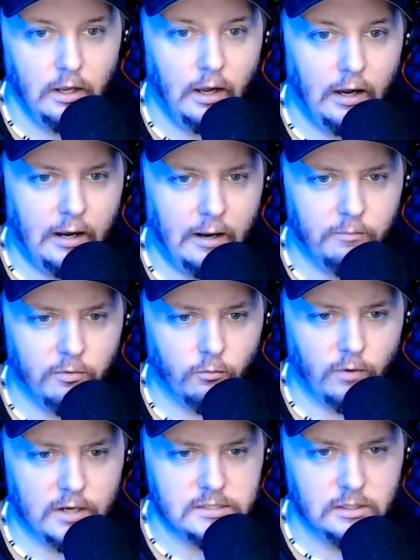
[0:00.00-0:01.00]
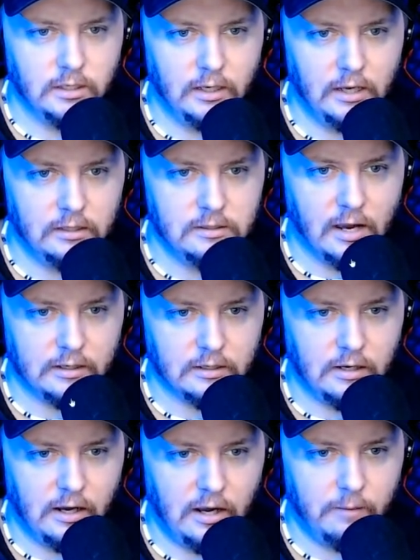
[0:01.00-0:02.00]

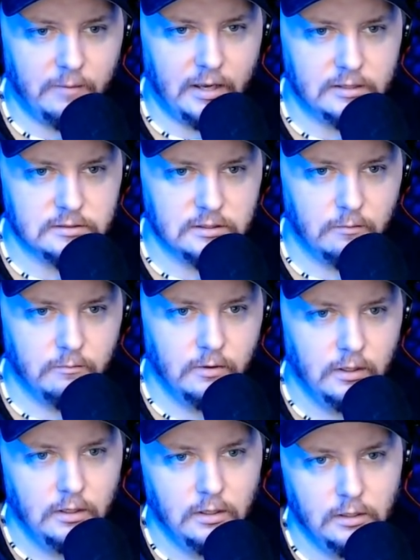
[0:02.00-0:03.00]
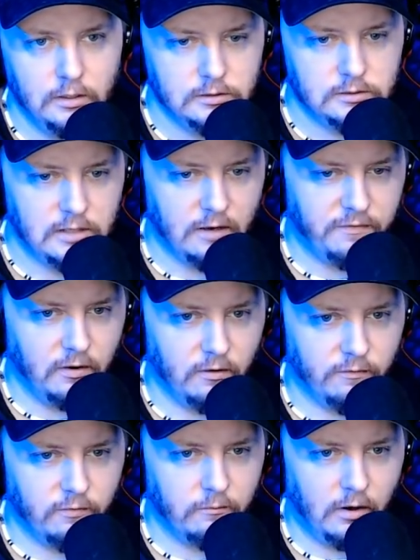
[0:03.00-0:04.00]
WrestlingInc.com has some stuff here
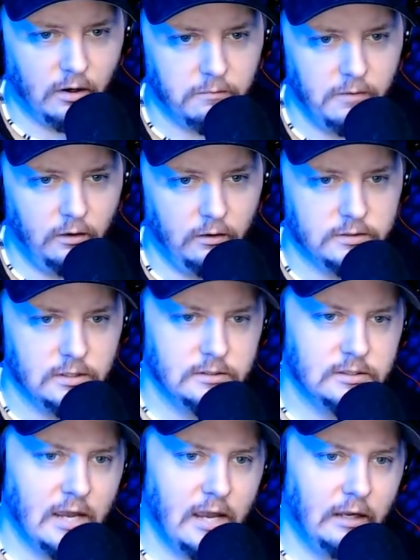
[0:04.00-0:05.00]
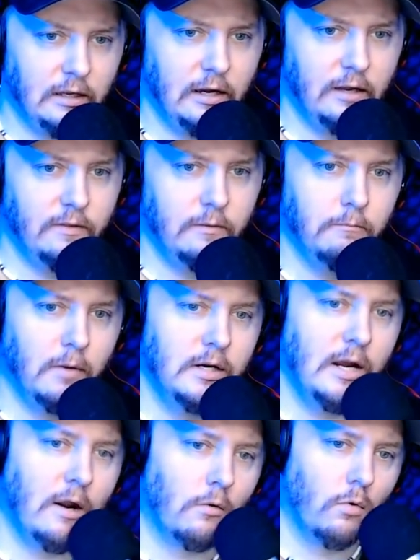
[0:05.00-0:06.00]
from Mark Middleton saying that Monday
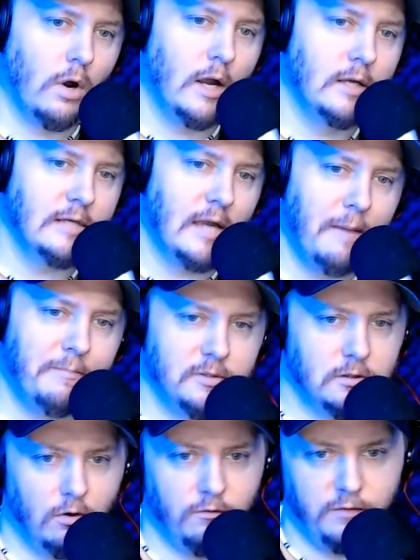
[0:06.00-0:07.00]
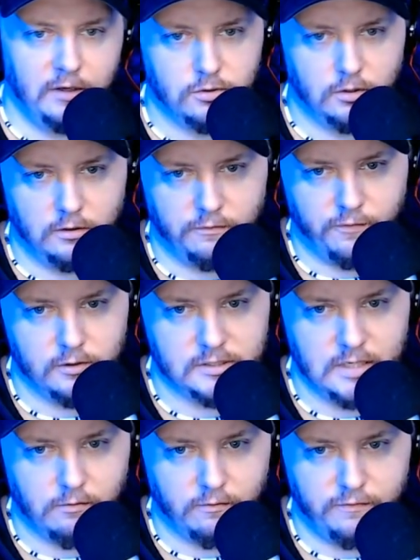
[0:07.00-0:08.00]
Night Raw's episode featuring the first
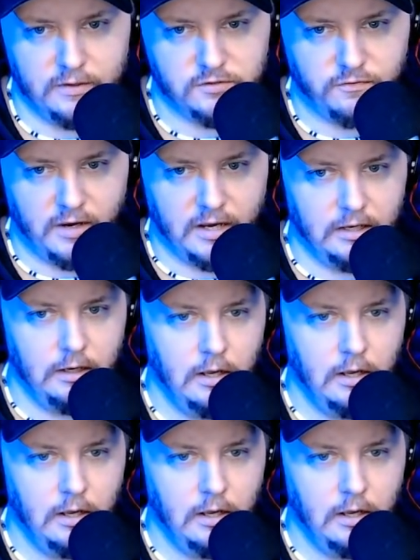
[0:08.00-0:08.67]
ever fist fight,